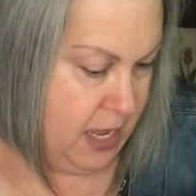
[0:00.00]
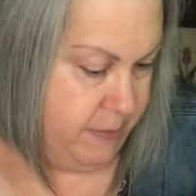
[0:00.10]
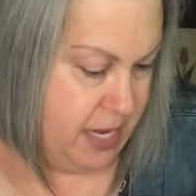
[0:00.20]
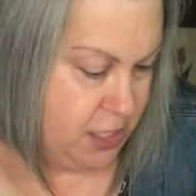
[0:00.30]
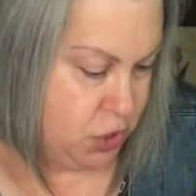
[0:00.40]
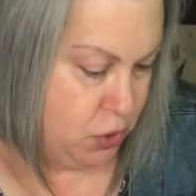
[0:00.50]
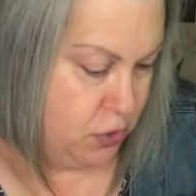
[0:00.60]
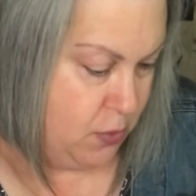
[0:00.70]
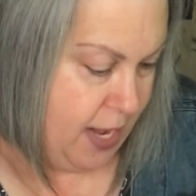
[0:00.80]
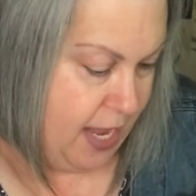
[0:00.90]
Make sure
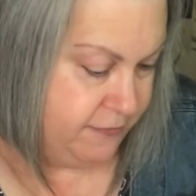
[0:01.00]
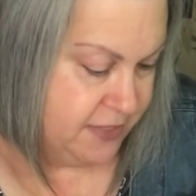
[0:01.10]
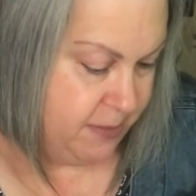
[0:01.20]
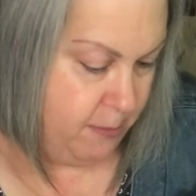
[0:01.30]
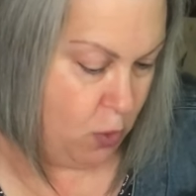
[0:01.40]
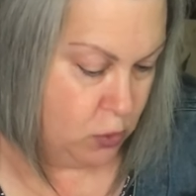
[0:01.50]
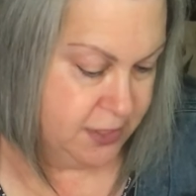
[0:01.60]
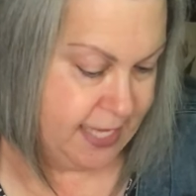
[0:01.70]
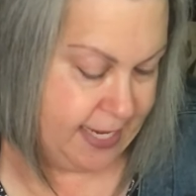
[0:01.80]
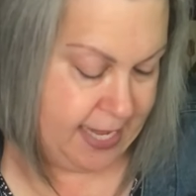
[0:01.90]
you have some
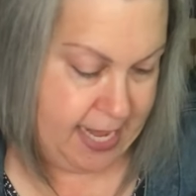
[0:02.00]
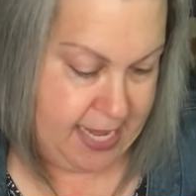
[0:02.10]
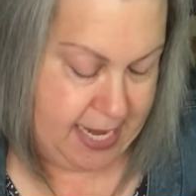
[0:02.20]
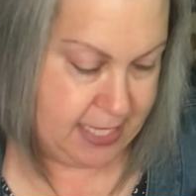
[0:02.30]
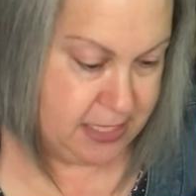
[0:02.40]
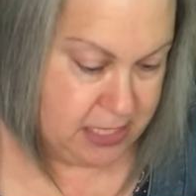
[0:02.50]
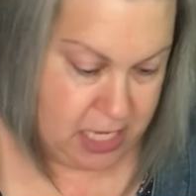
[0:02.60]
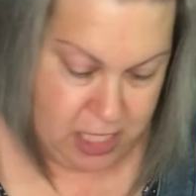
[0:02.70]
molds on hand.